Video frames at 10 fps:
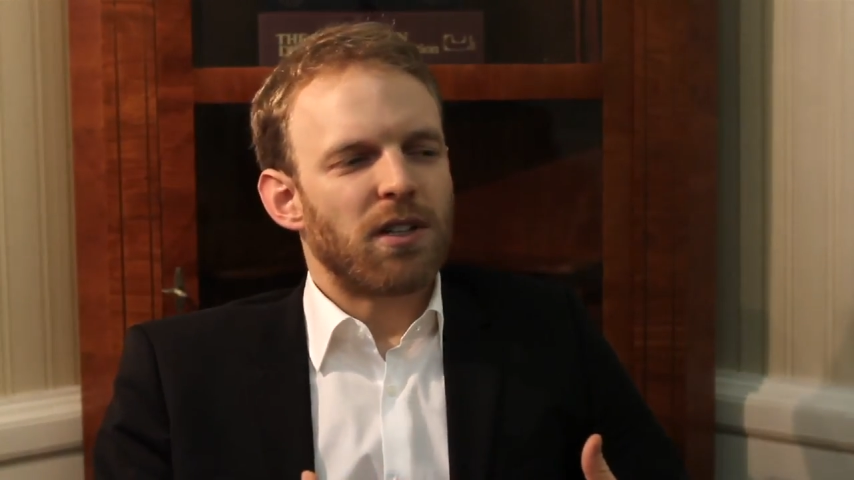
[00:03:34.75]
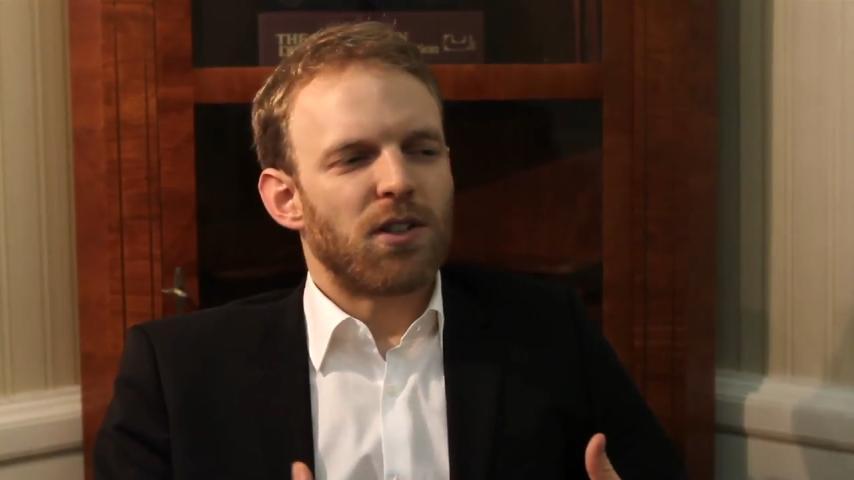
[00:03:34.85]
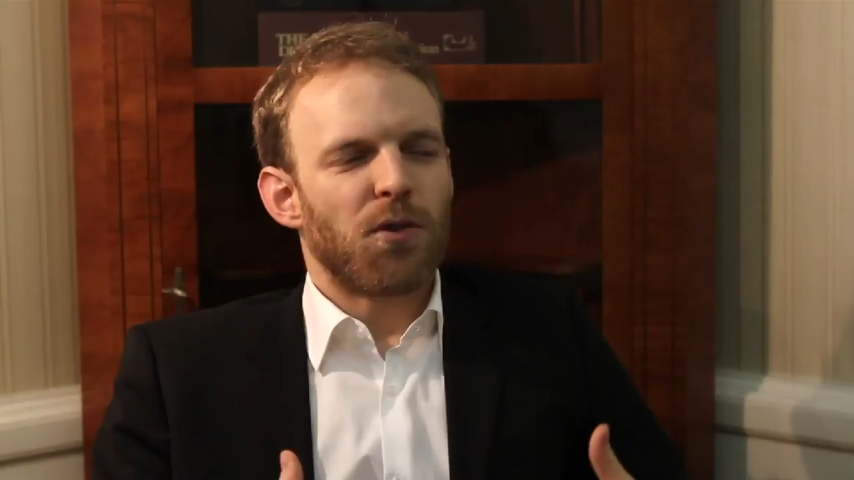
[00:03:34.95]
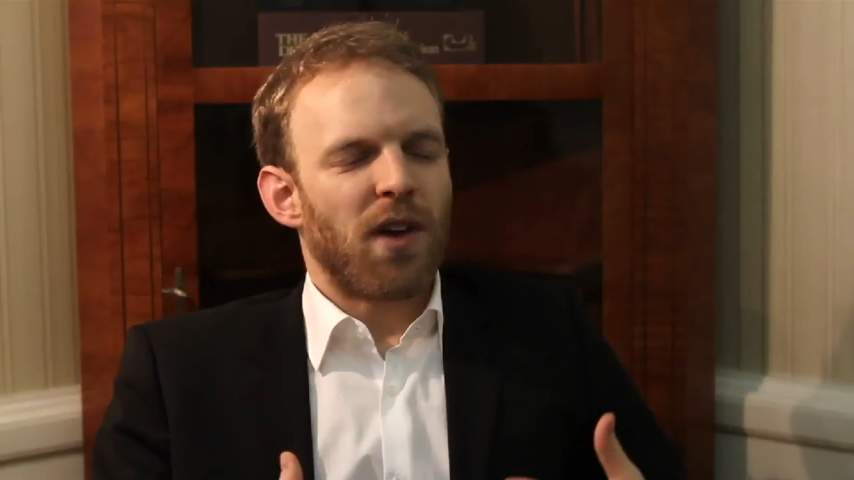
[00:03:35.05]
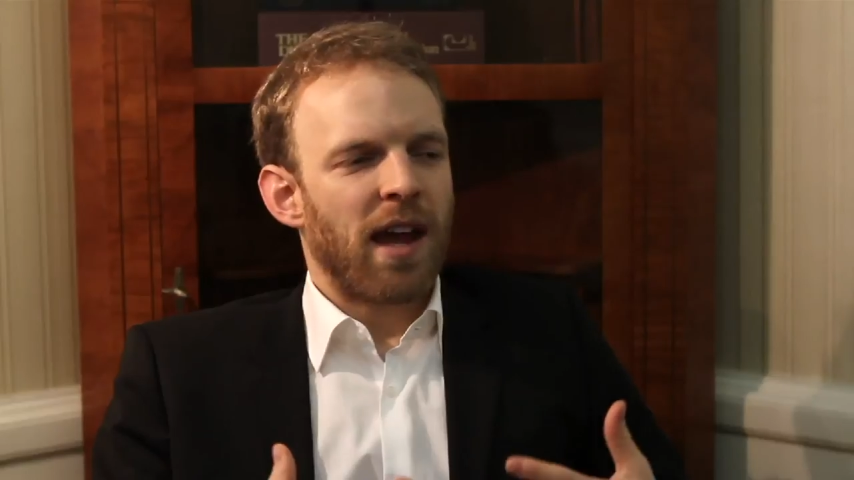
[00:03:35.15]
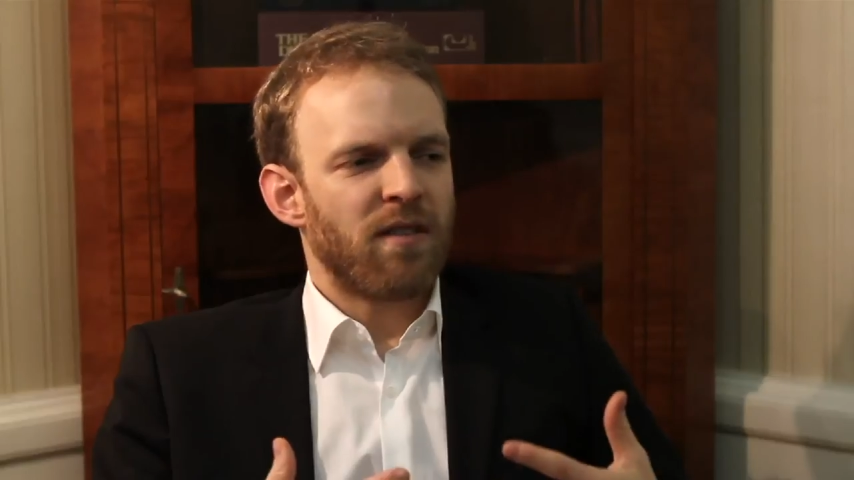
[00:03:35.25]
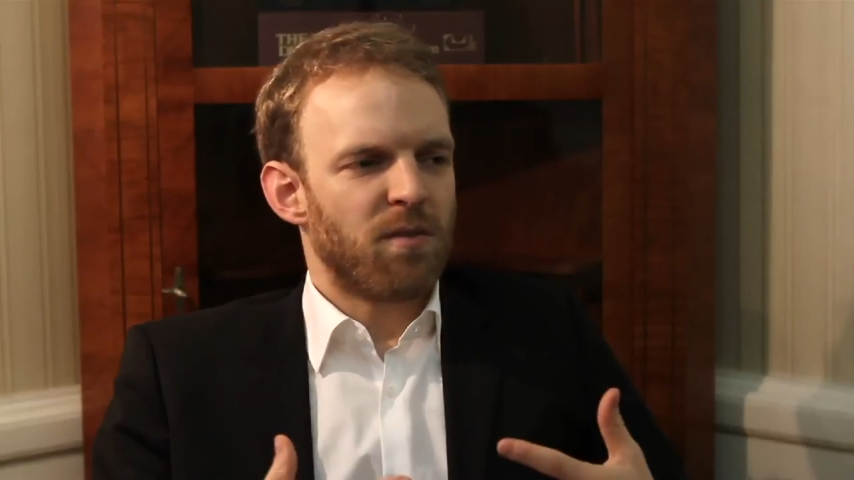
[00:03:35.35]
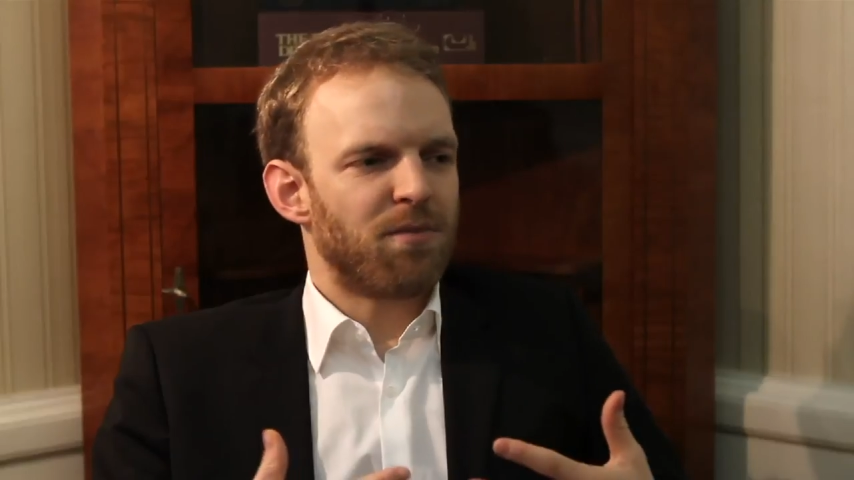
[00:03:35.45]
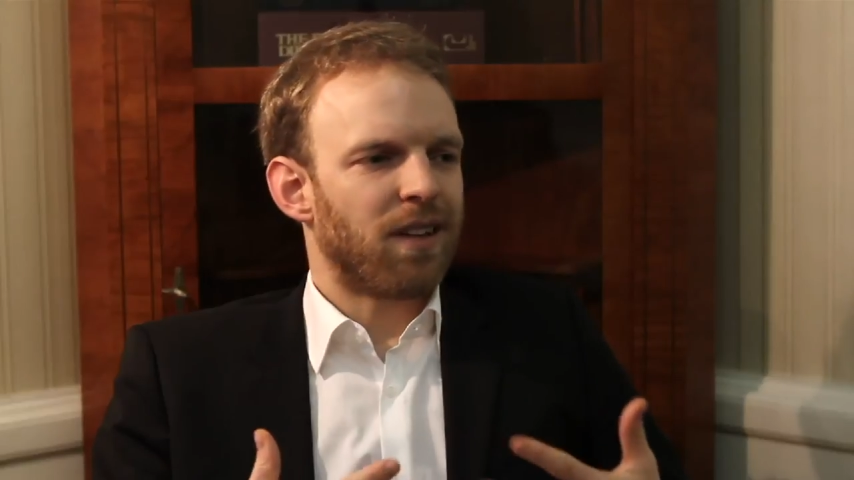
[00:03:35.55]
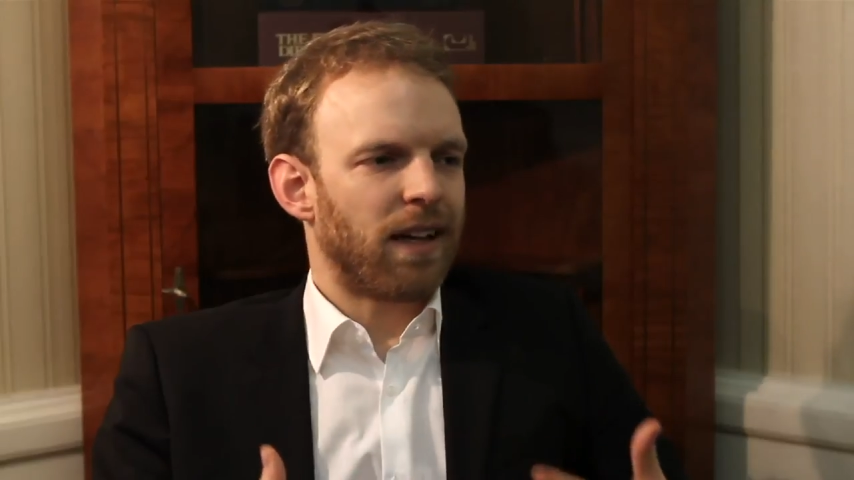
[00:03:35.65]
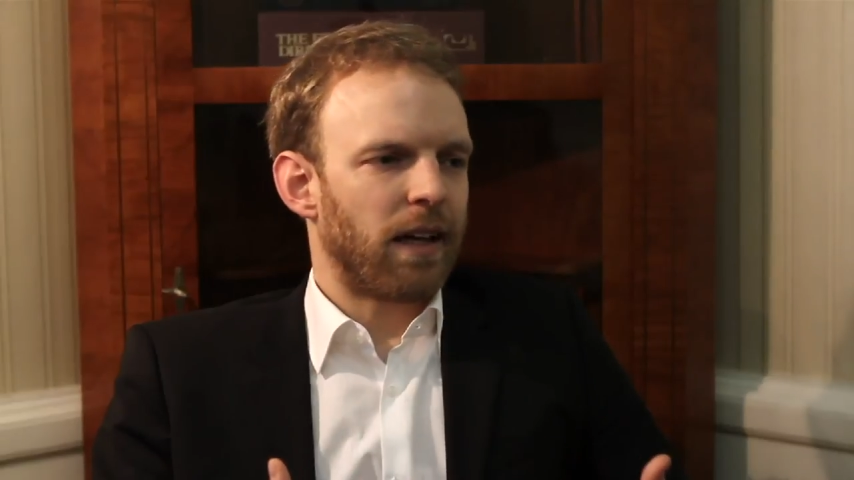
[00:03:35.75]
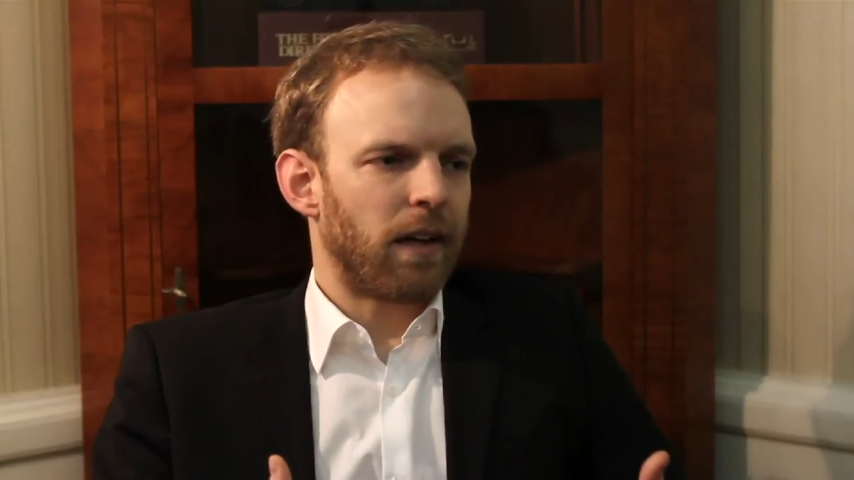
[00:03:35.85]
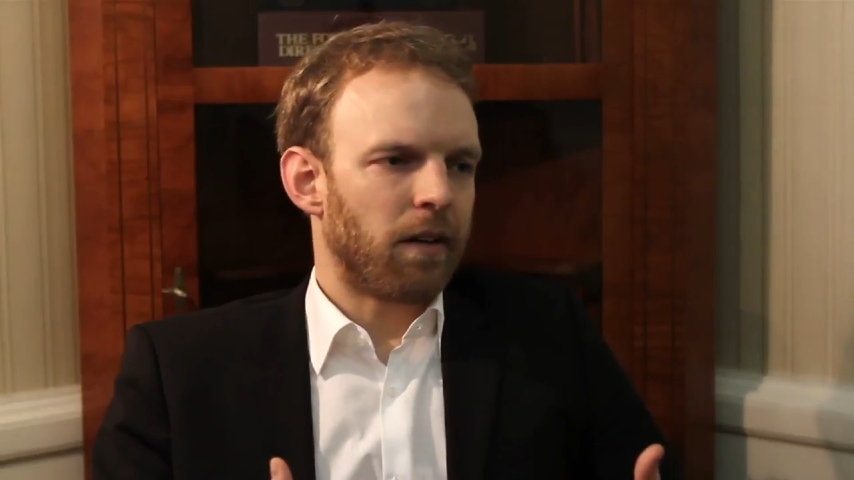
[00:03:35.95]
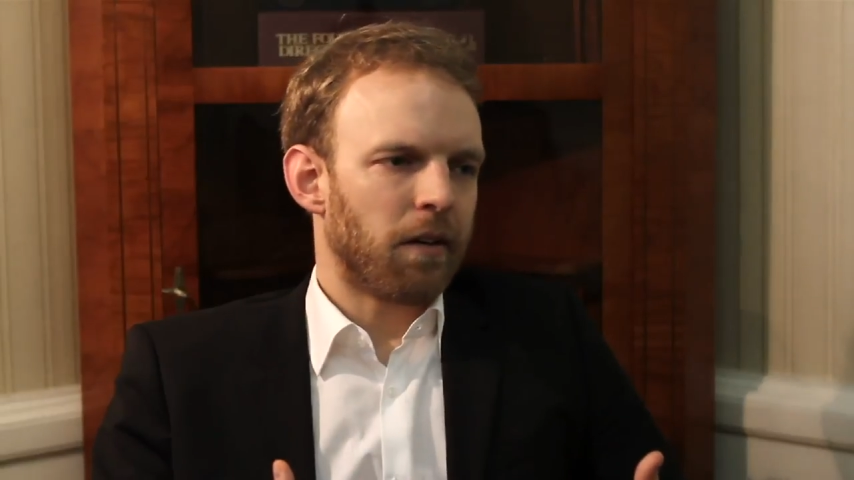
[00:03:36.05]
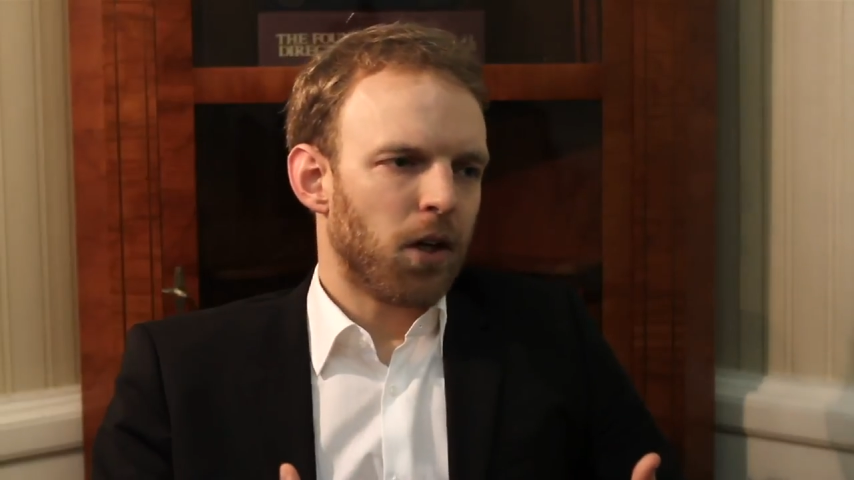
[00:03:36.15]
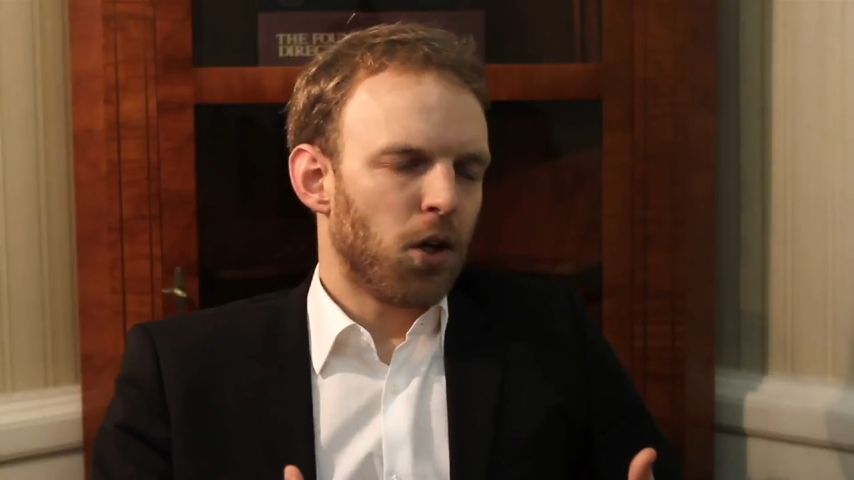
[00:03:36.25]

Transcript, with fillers: don't have a plan